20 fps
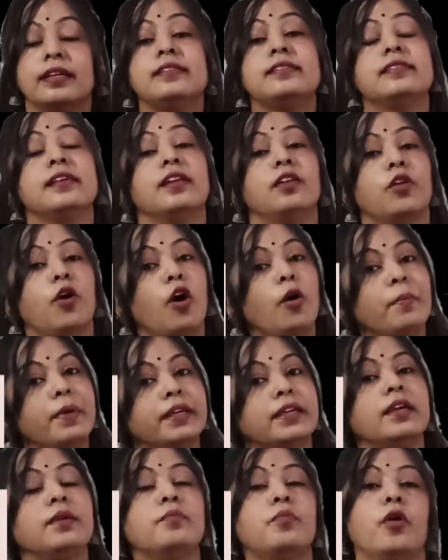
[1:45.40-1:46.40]
is the
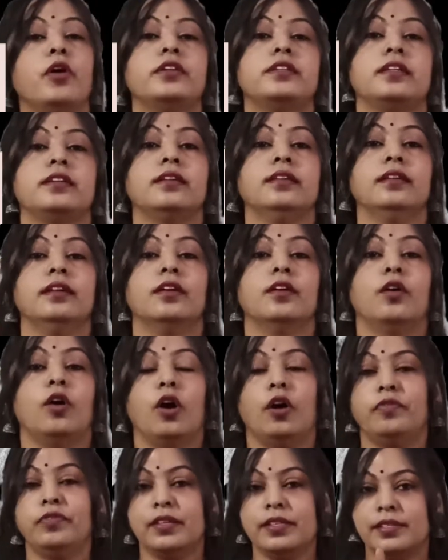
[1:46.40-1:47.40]
law-making body
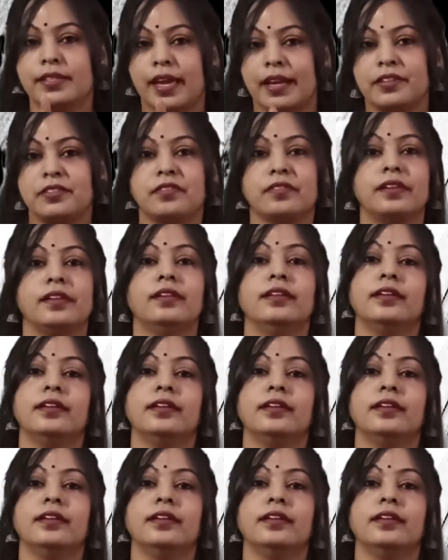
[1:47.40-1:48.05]
of the central